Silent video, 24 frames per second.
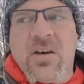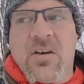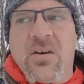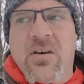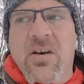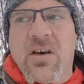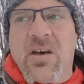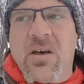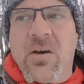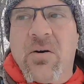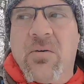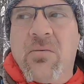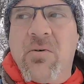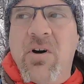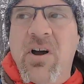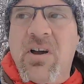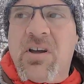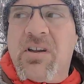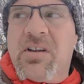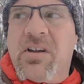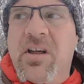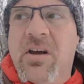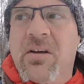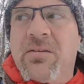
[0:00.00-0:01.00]
I go
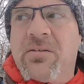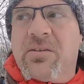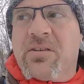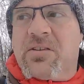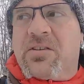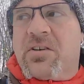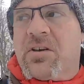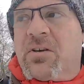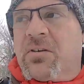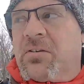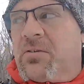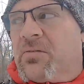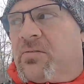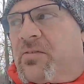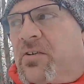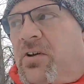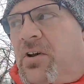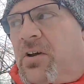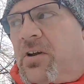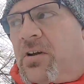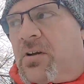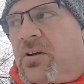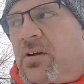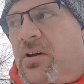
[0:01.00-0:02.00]
walking down this hill over
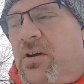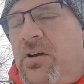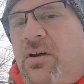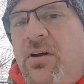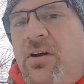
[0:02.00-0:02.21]
here